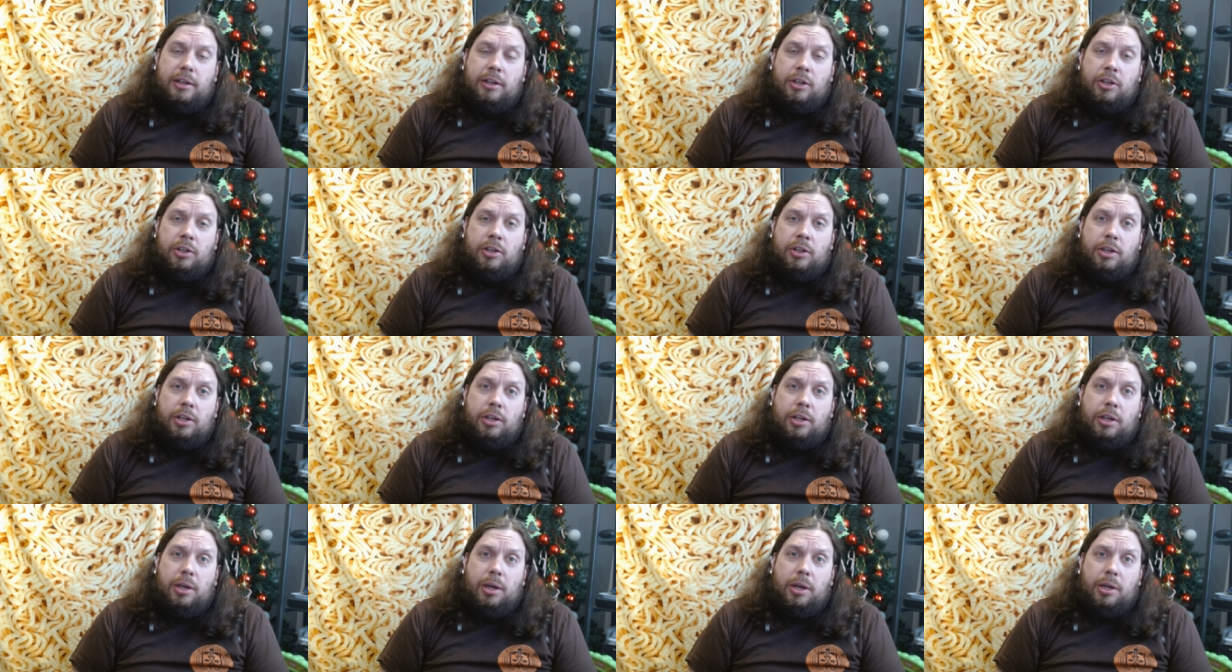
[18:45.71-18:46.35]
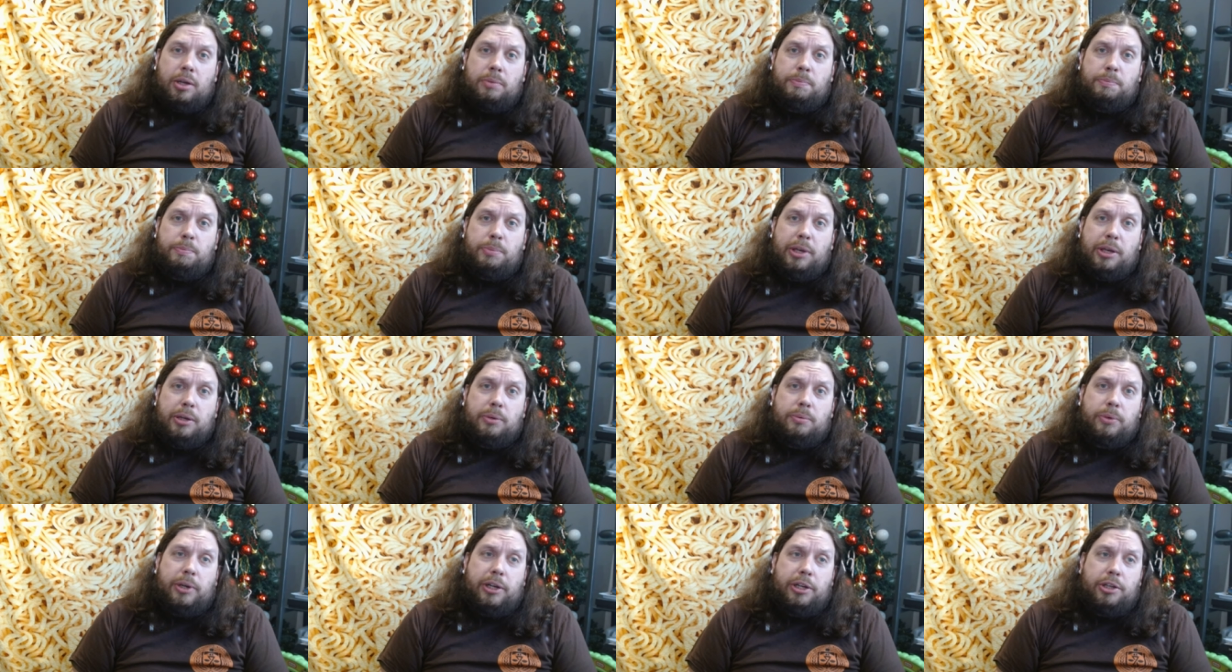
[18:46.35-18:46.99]
uh, a
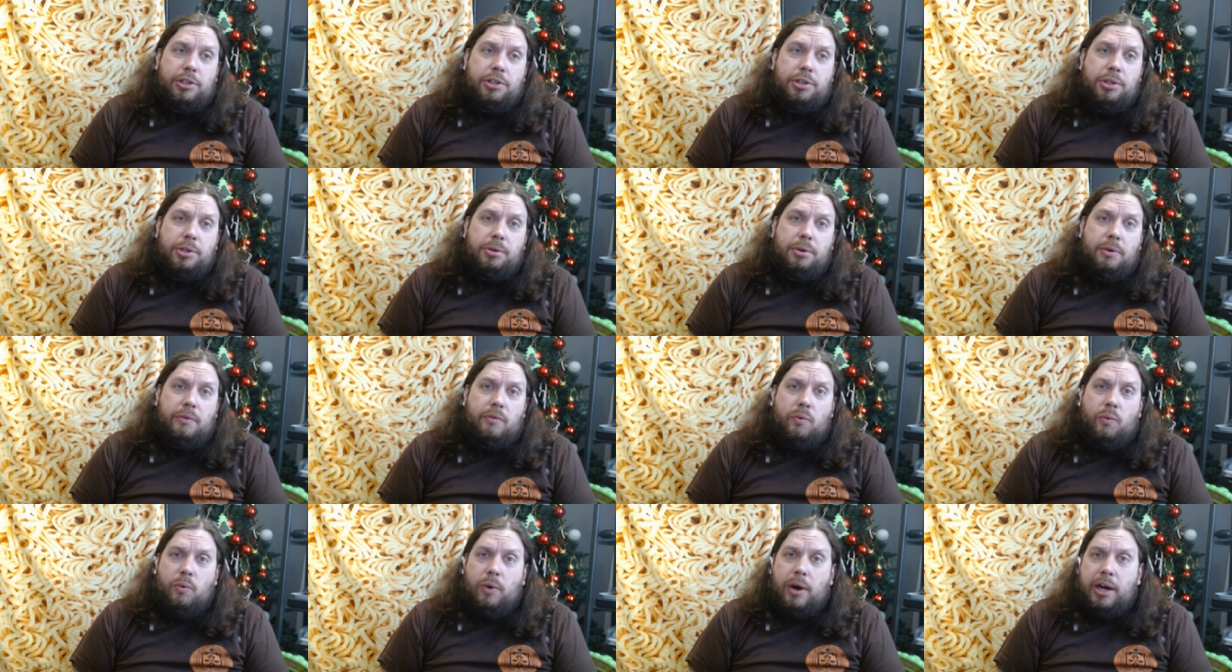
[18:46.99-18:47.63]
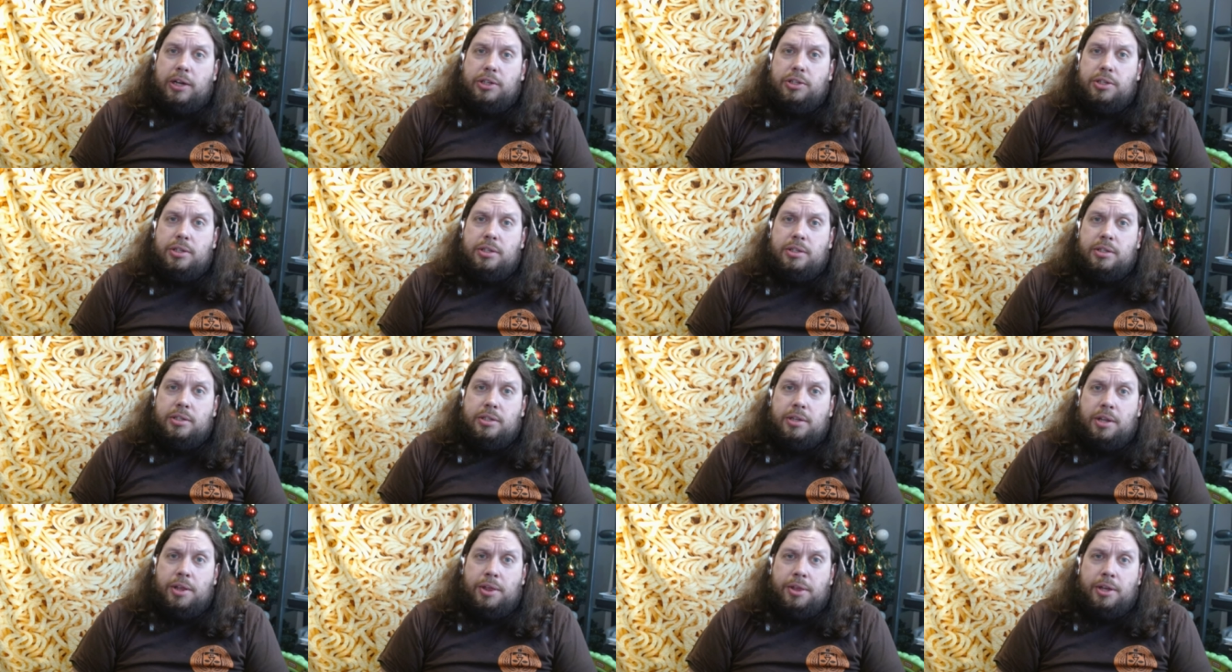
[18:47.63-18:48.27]
big ratio of
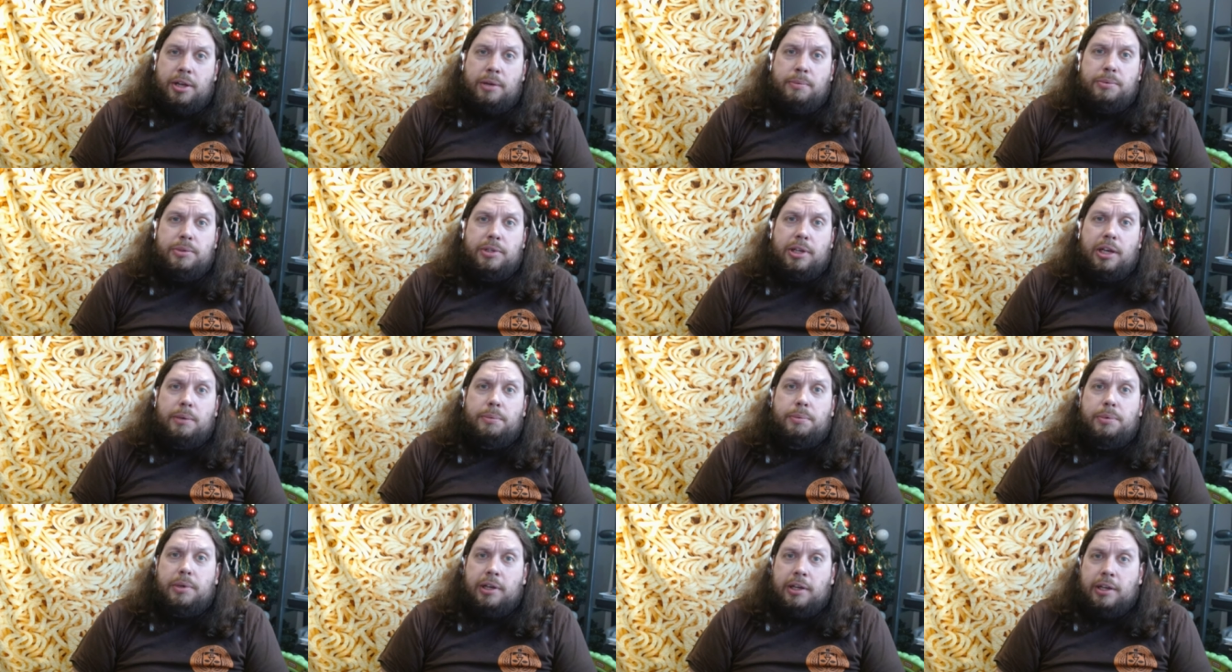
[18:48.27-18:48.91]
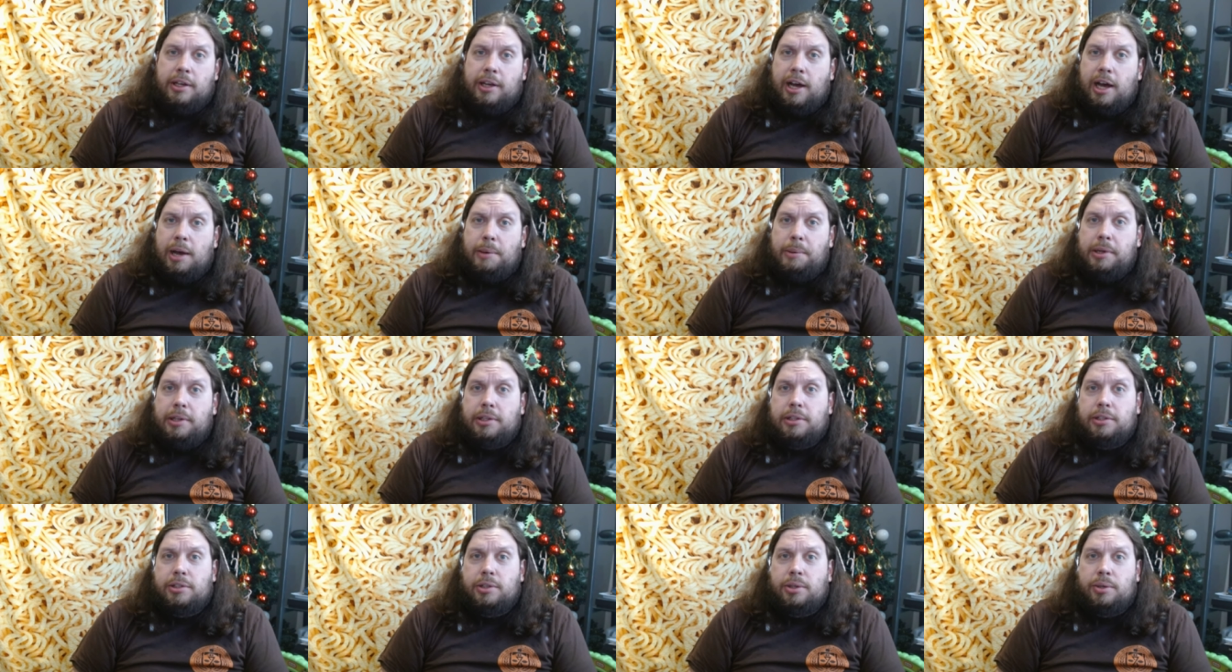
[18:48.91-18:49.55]
watches to thumbs up and
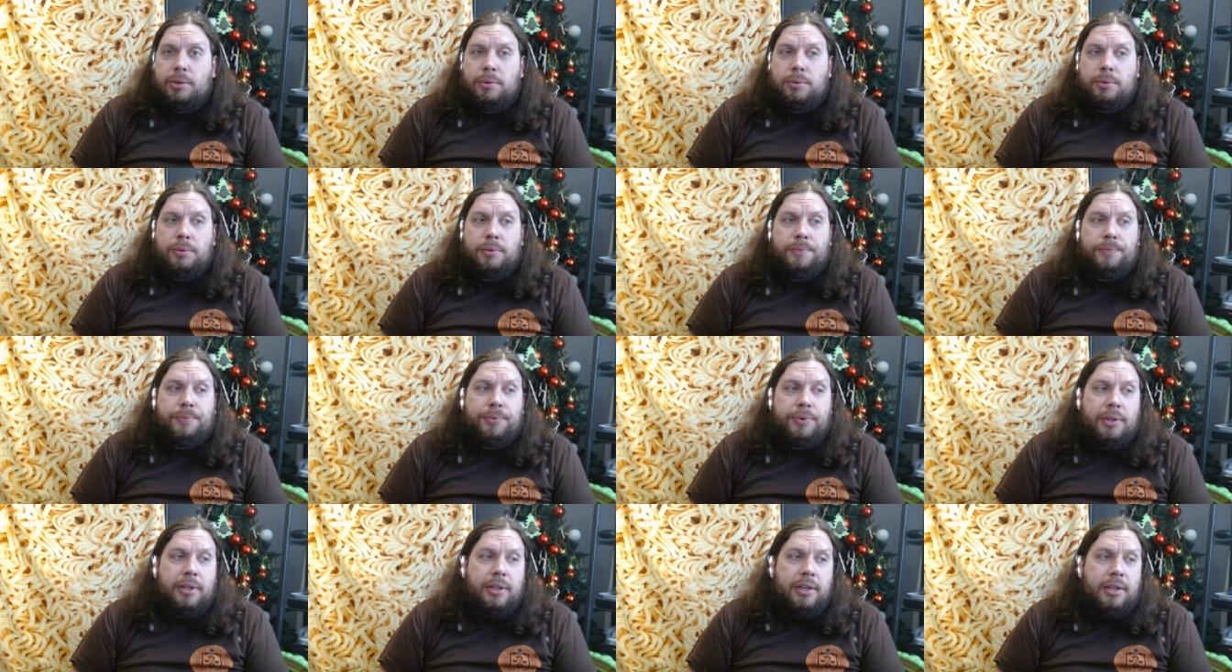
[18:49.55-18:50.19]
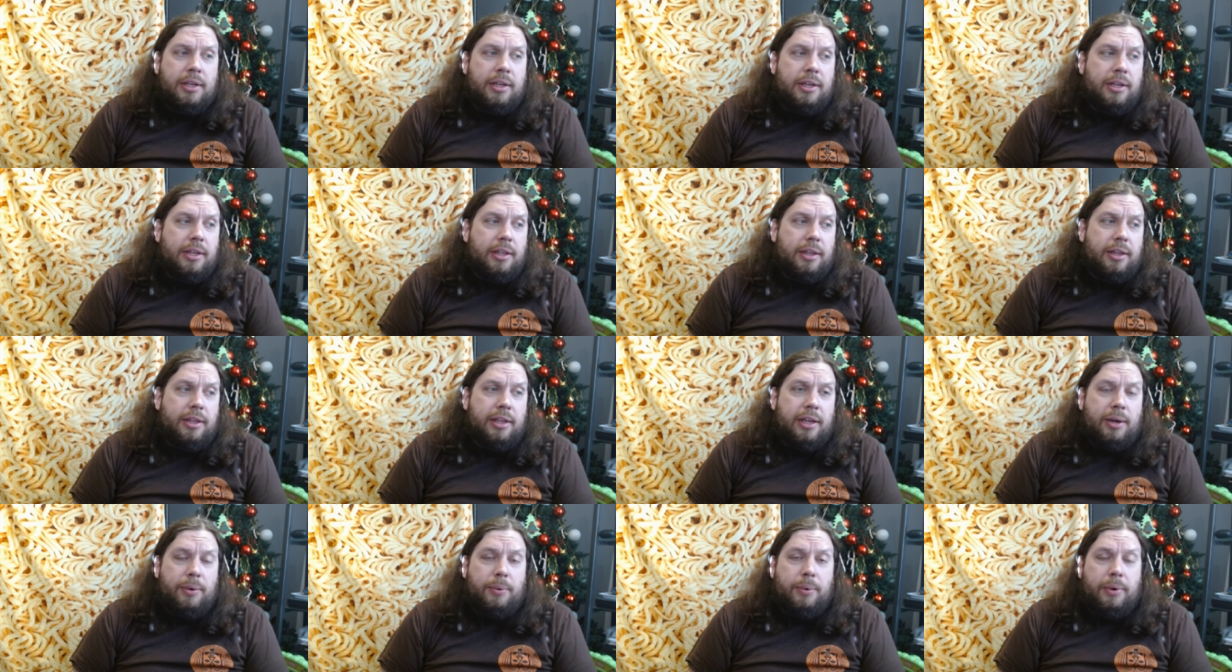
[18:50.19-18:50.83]
comments. So
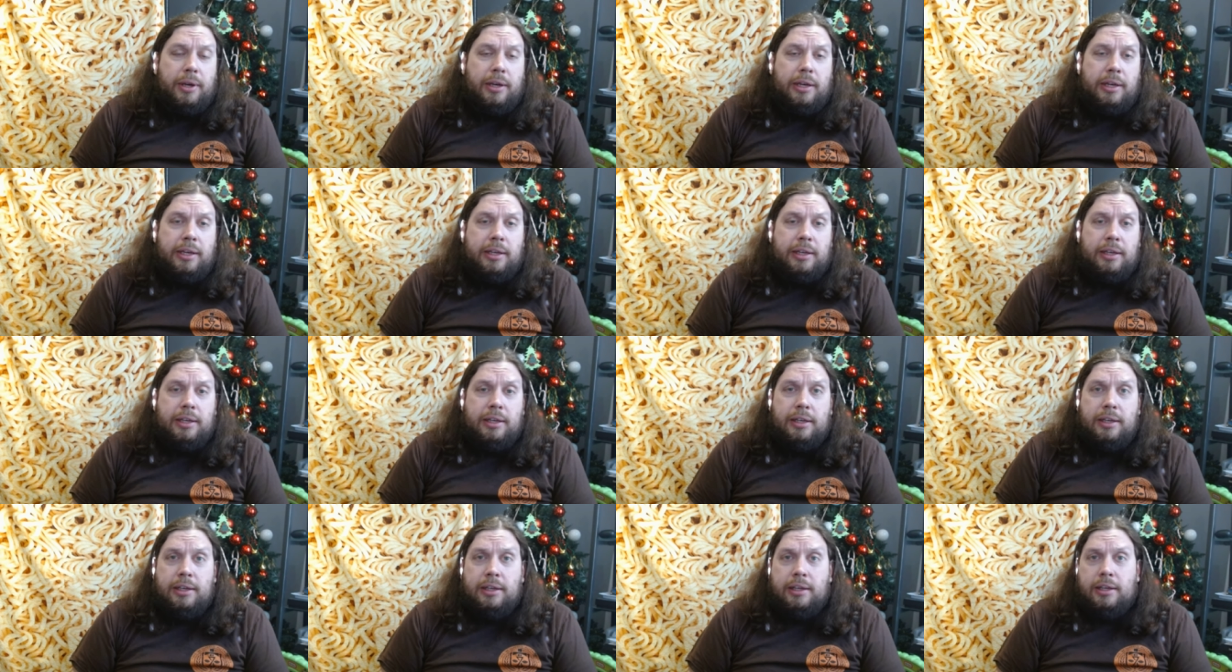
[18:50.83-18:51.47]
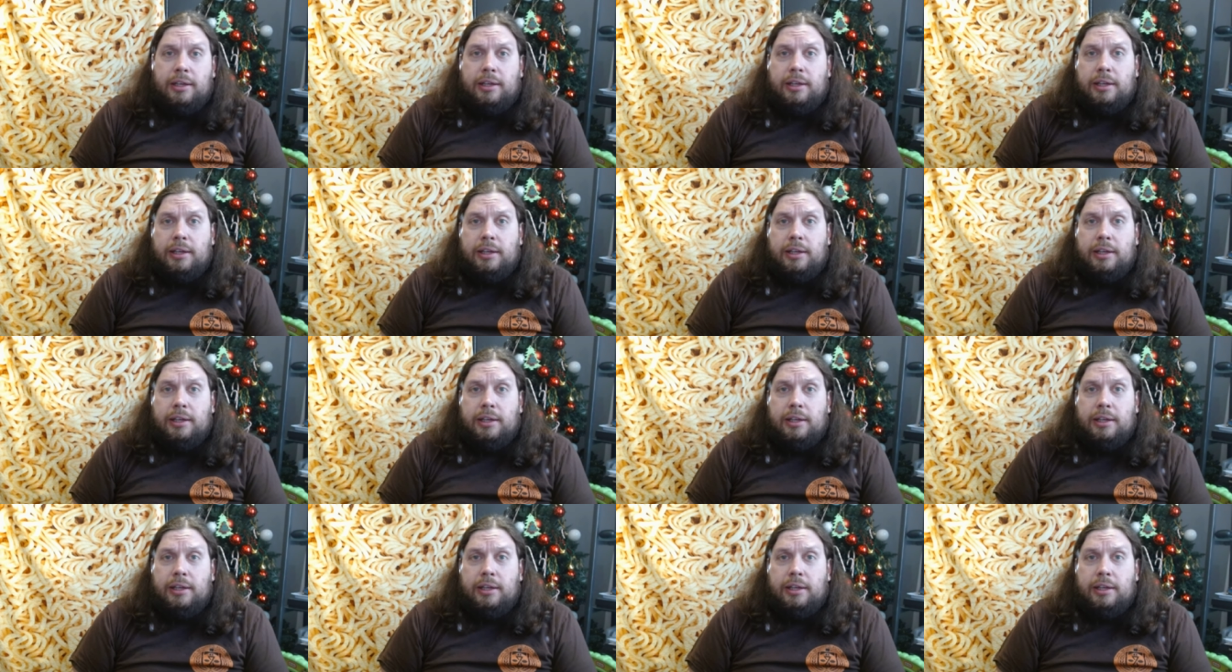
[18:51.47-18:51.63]
that way,